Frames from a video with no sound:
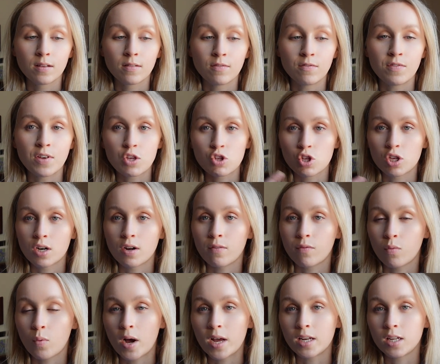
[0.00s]
vision
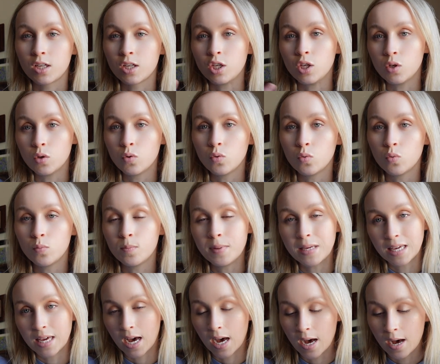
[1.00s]
of what you
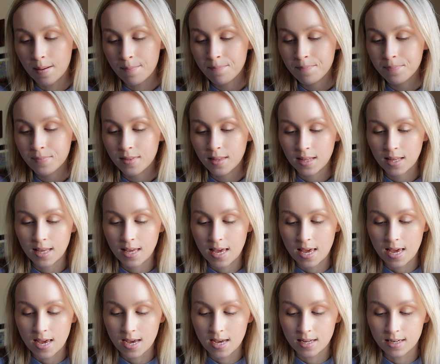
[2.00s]
become,
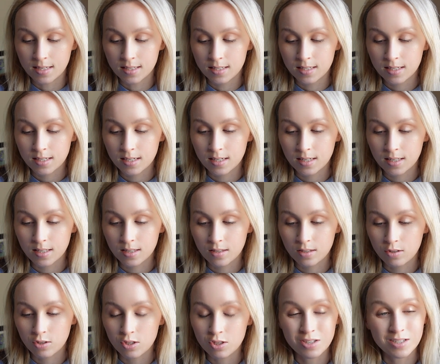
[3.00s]
and
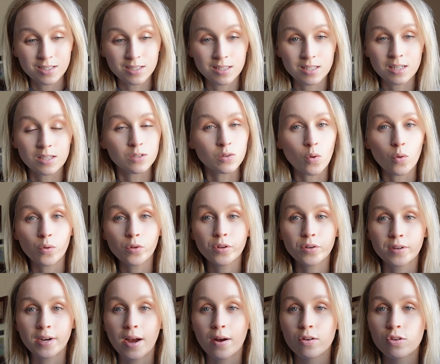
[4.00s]
she just is
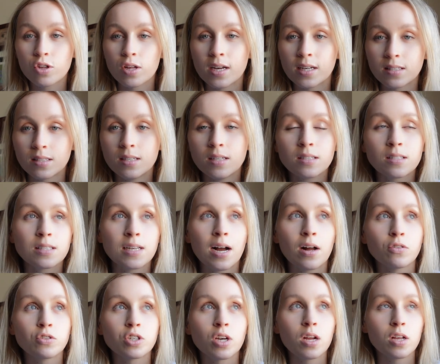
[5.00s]
older now and she has
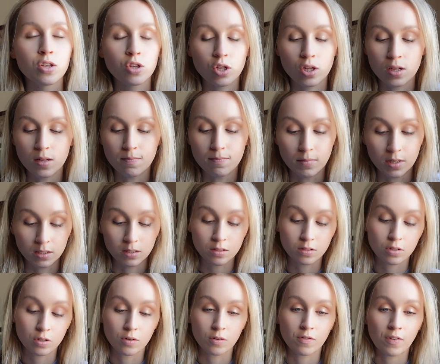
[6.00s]
nostalgia and she
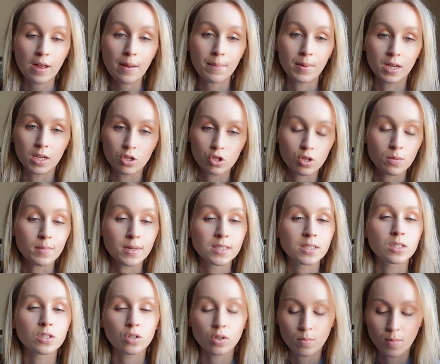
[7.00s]
misses her family and she
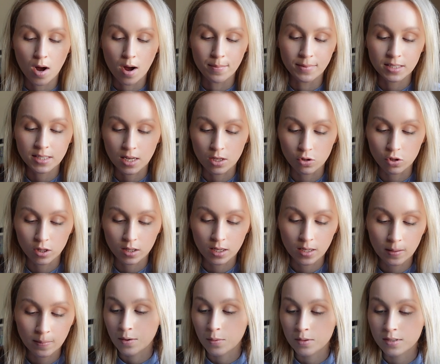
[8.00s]
misses her mom
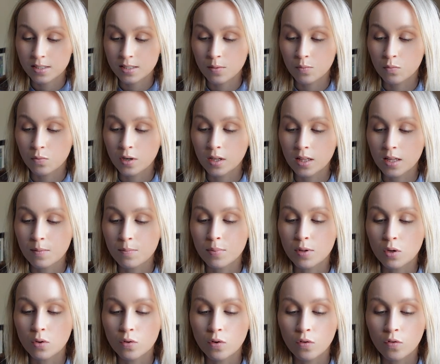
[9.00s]
essentially. There were some really
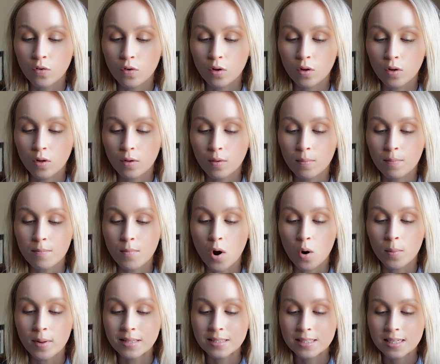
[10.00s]
beautiful
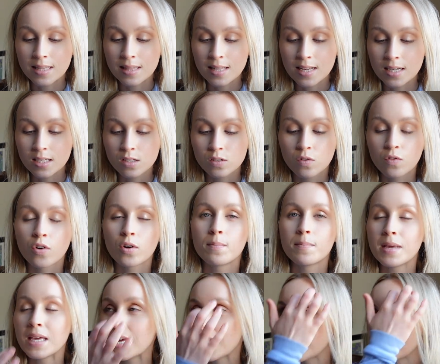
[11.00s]
moments in this. For
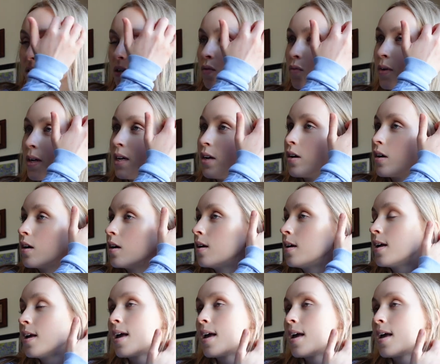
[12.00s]
me as a reader,